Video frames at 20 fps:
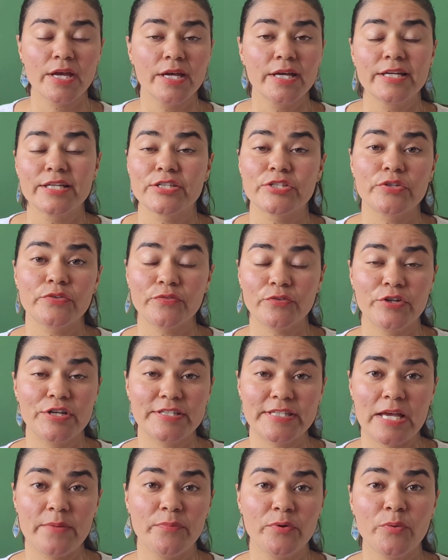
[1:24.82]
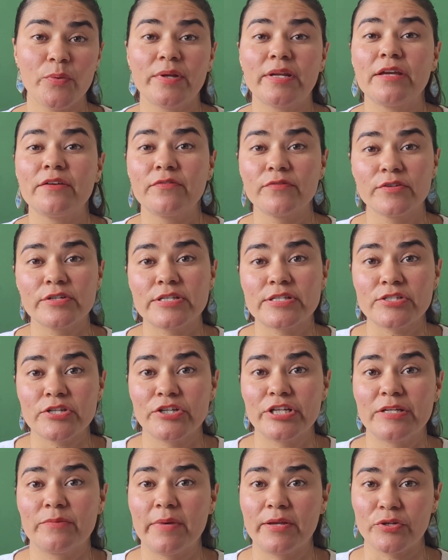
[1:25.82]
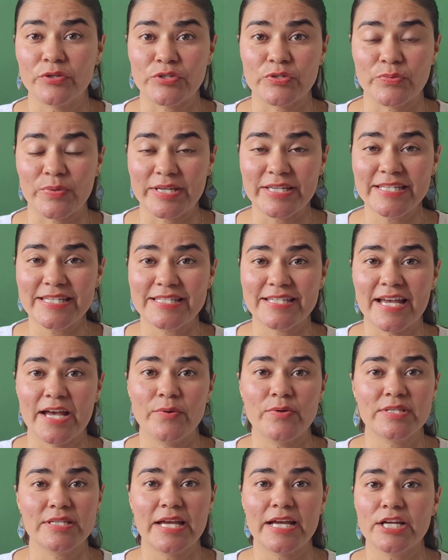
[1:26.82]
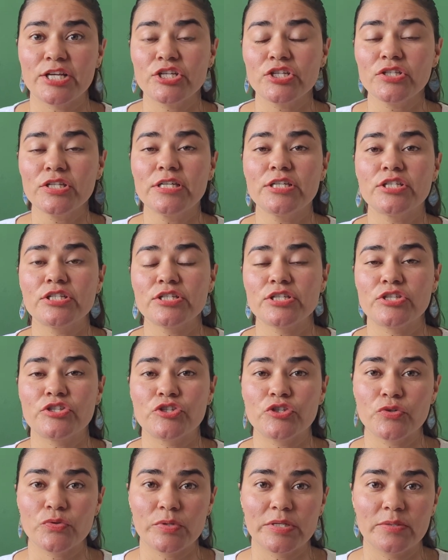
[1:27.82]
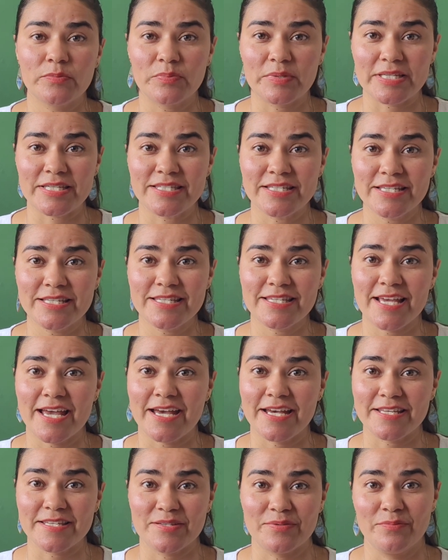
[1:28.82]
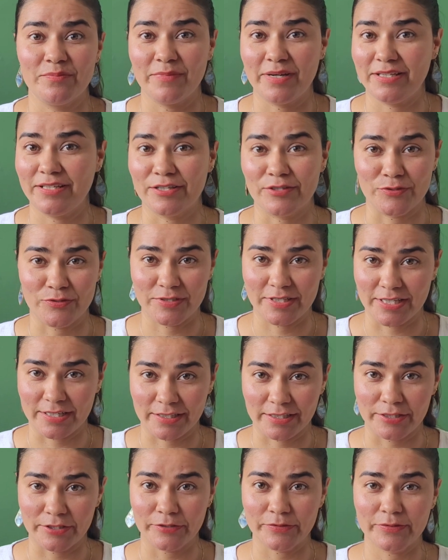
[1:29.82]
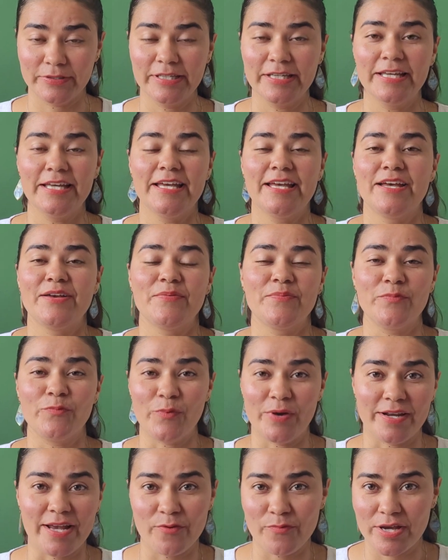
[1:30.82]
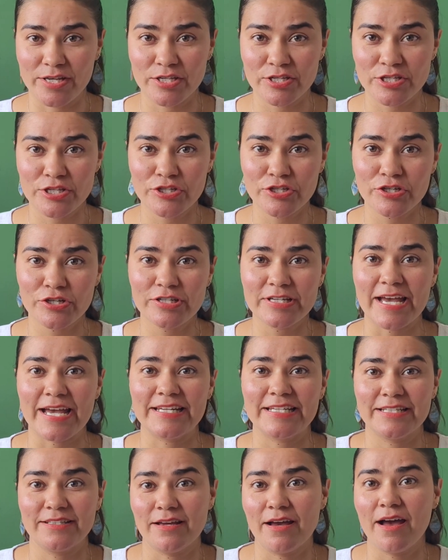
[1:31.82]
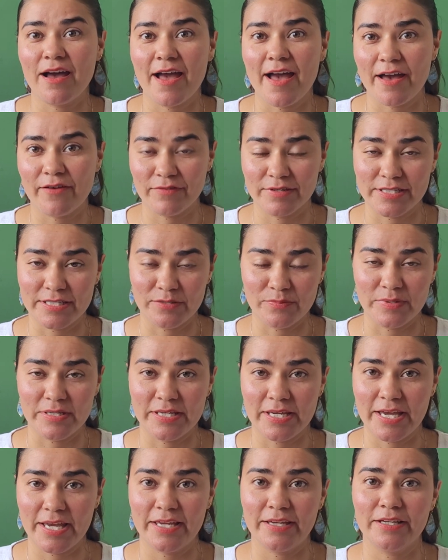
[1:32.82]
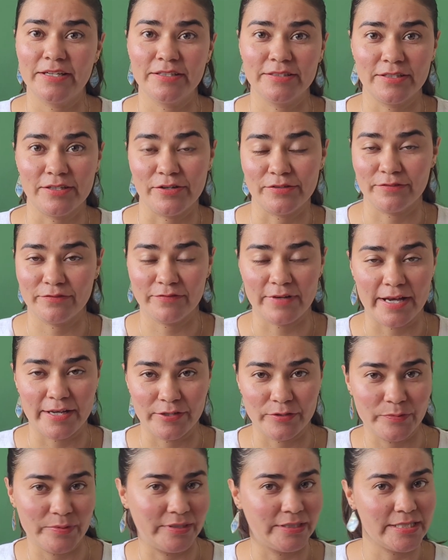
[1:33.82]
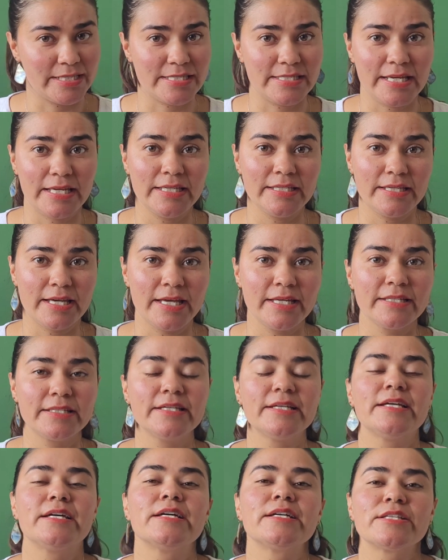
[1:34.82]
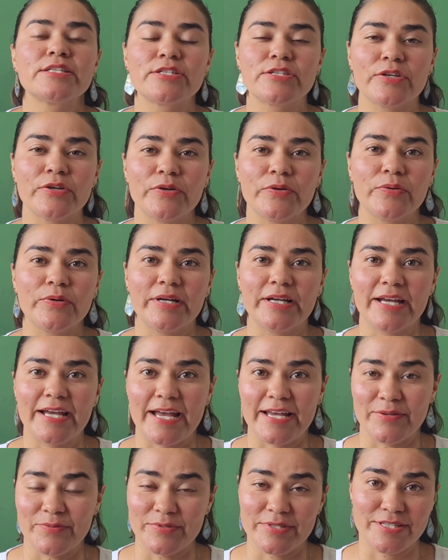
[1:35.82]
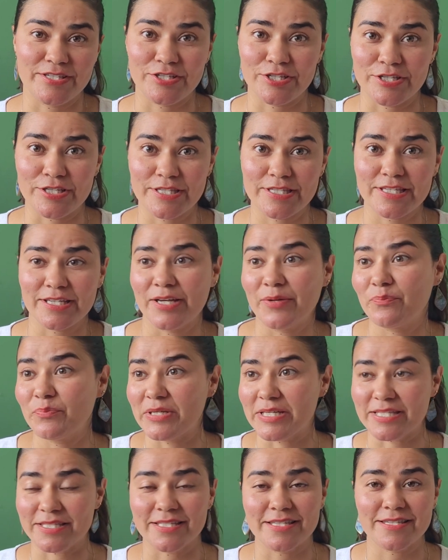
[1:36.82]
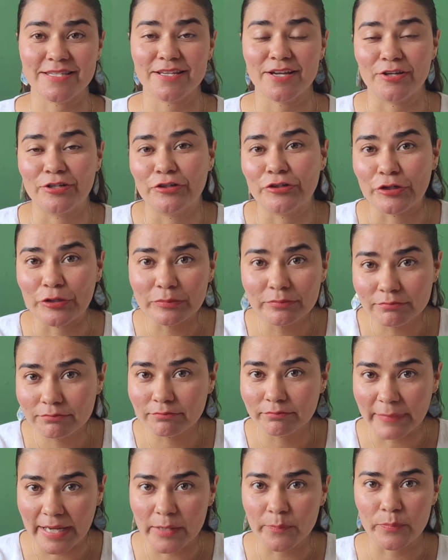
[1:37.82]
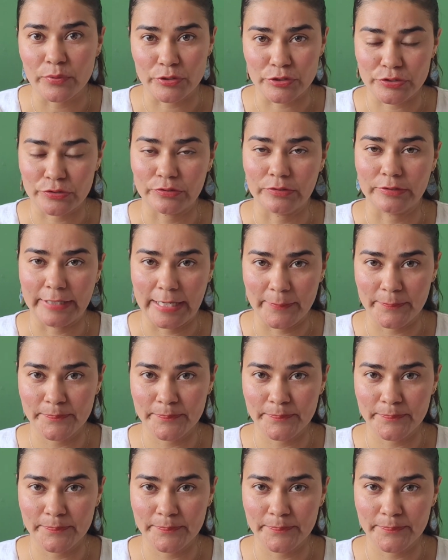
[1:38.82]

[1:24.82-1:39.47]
So for example, when I first started Menos Waste, I was actually just doing business as Maricruz Carrillo. When I registered, I did not have a DBA on file with the state yet, so I was just business under my personal name.